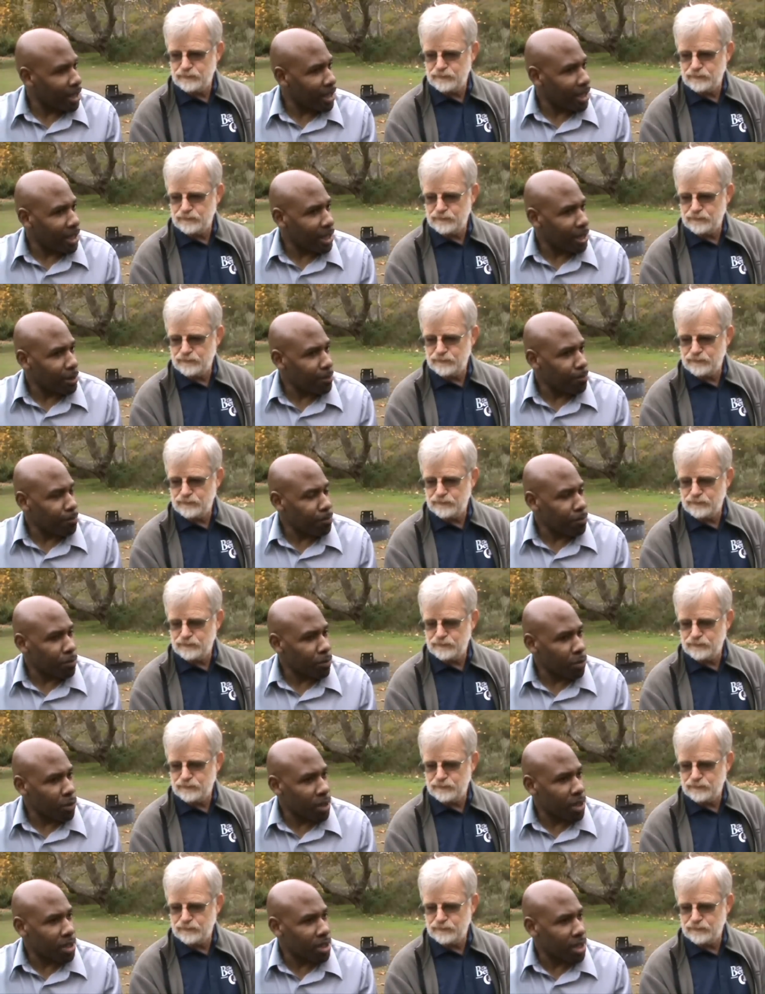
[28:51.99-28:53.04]
Speaker 1: um,
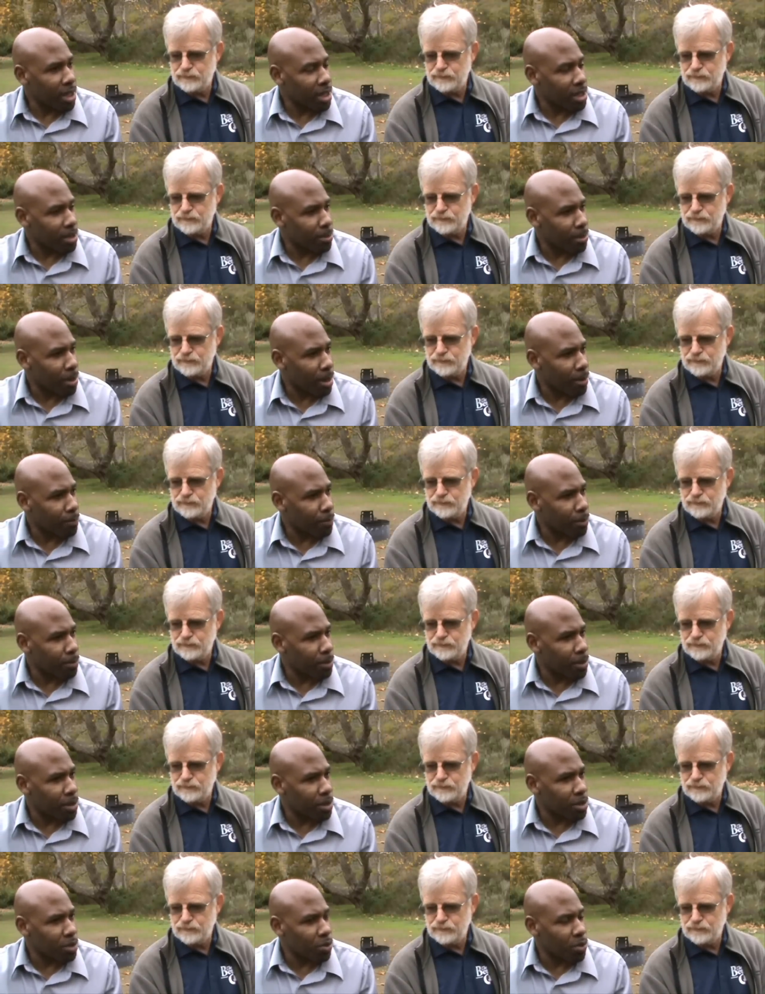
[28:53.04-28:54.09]
we can take some comfort
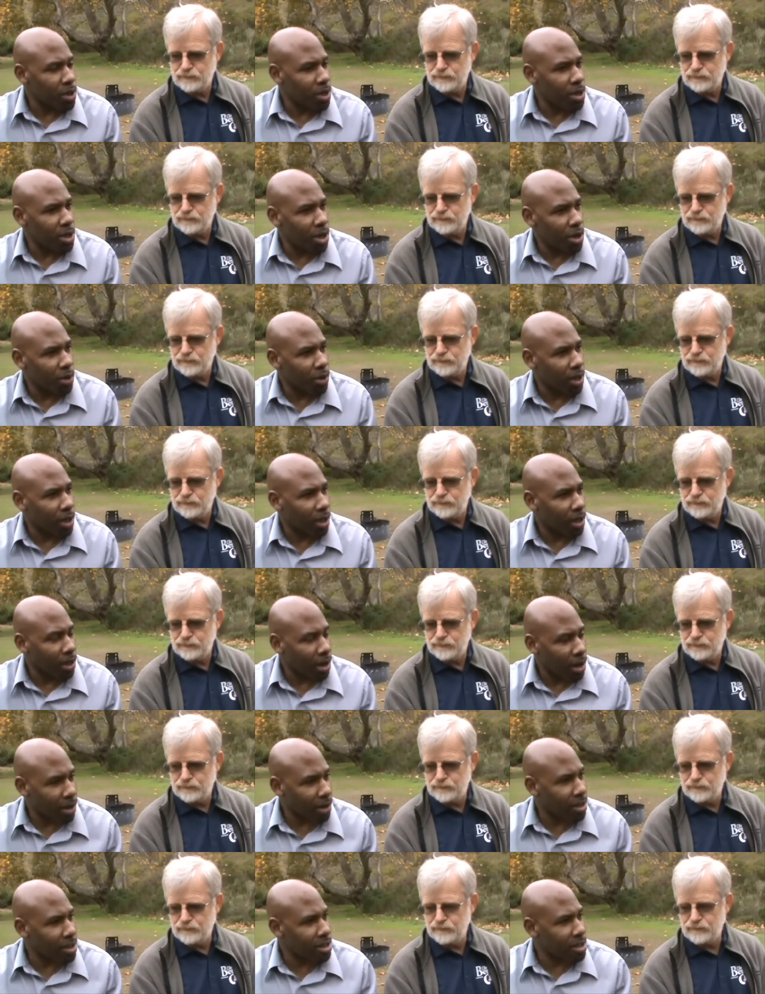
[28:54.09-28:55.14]
because we know that a
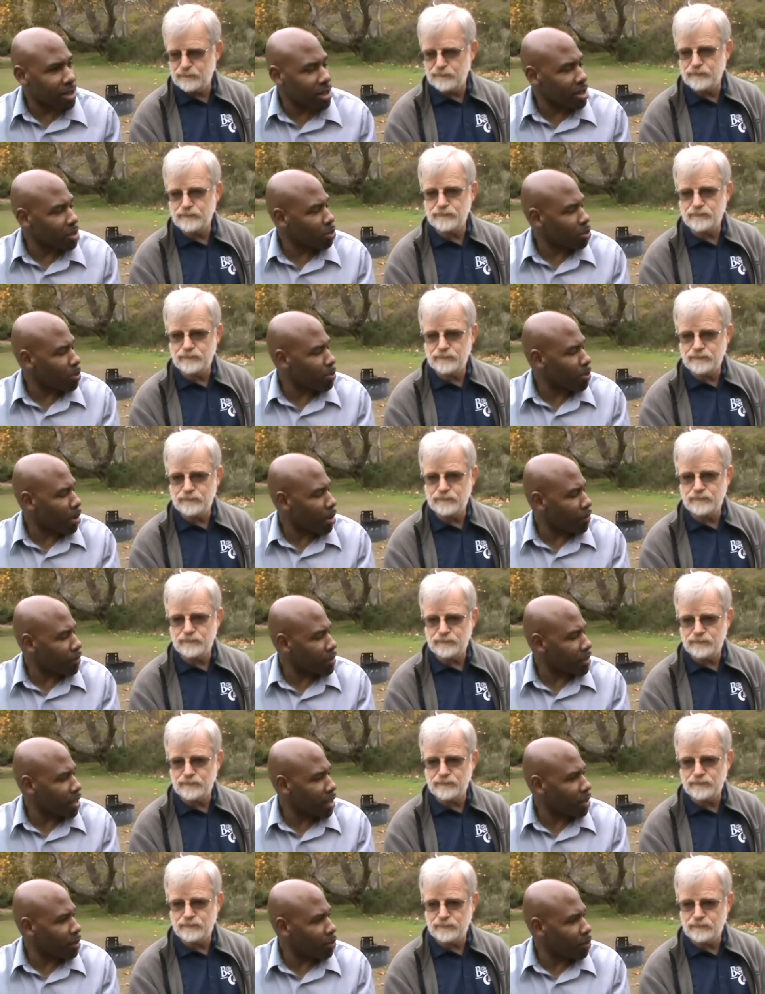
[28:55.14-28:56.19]
lot of these things were
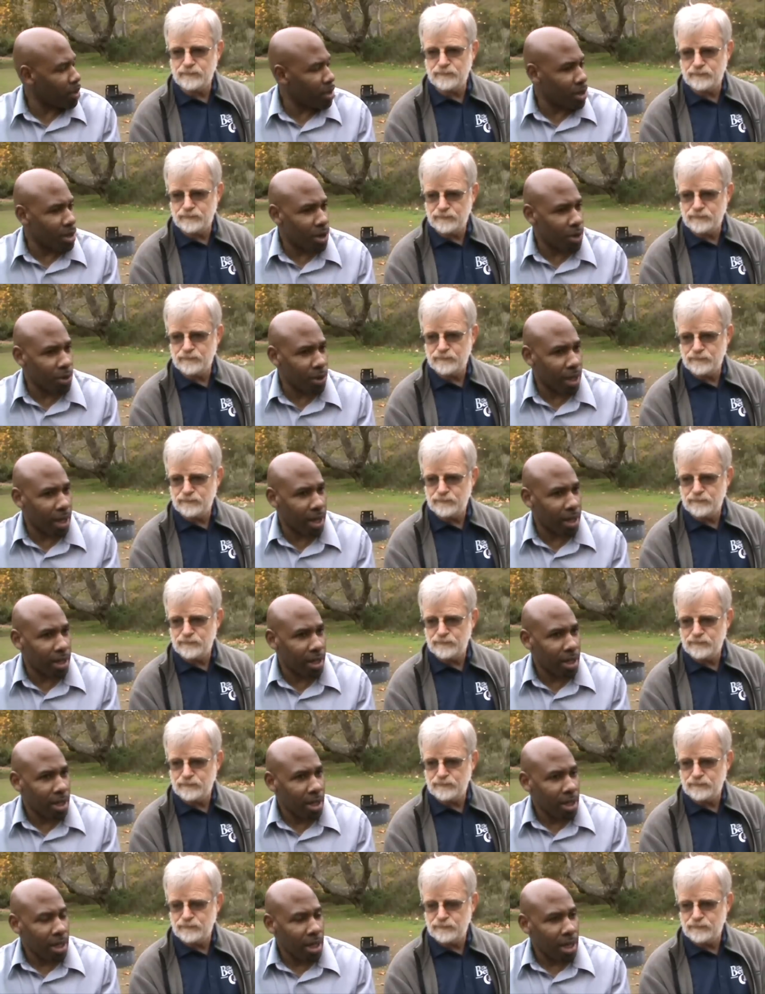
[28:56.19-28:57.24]
prophesied, and we know that
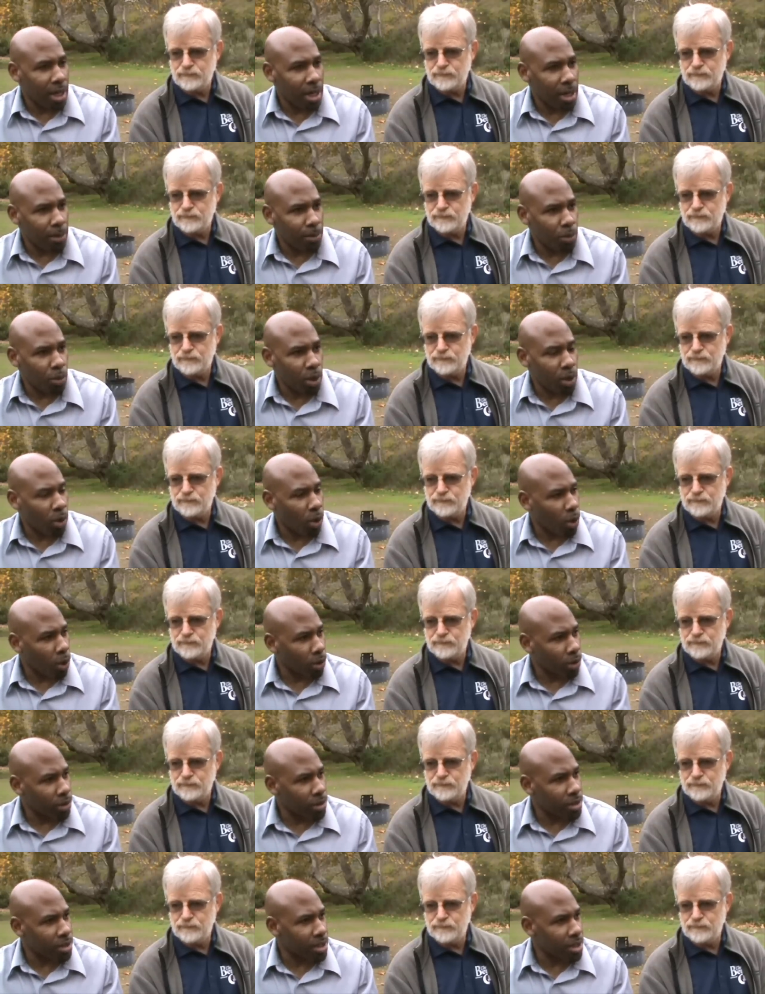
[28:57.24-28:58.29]
um, when all
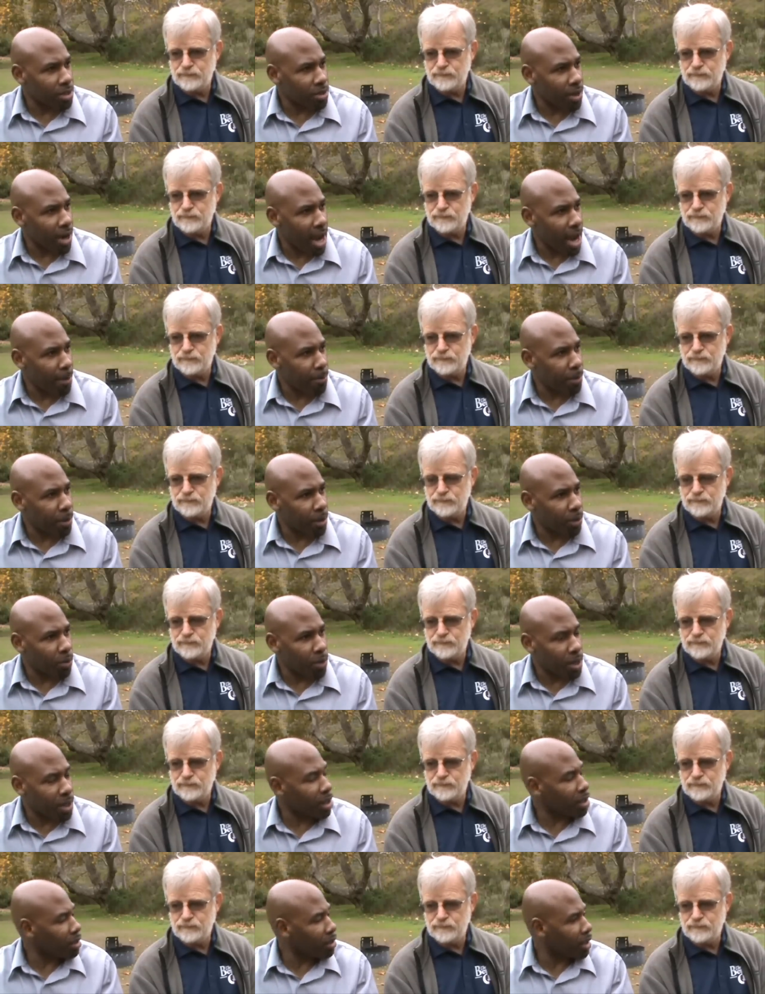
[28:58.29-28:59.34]
these things are happening, we
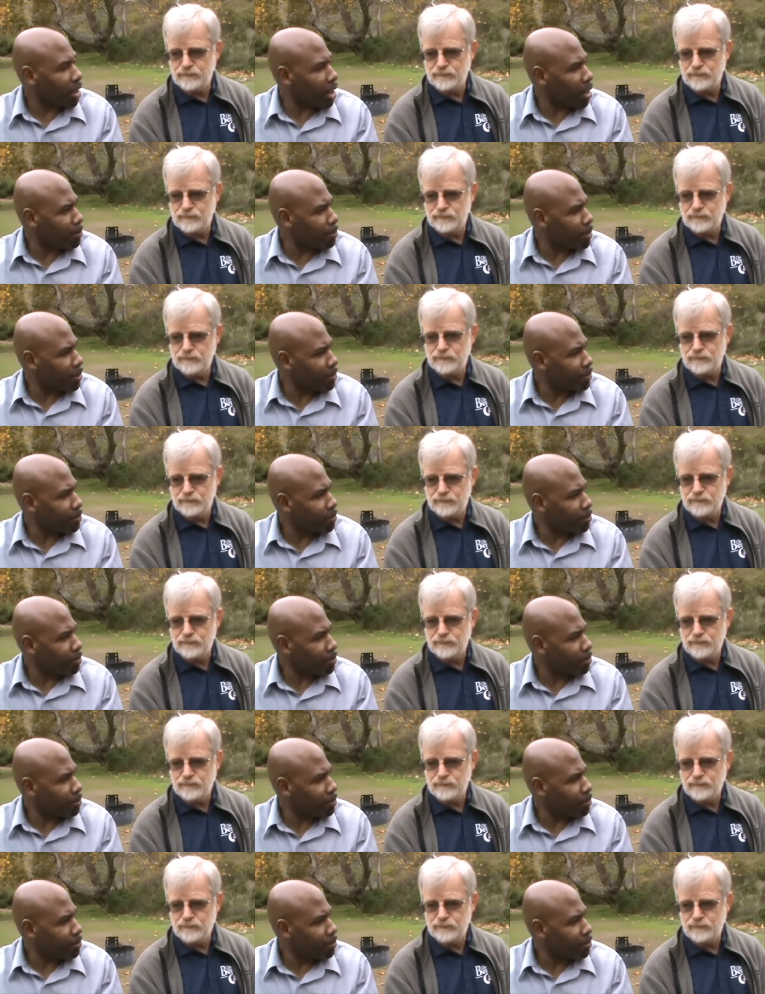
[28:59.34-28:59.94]
can look up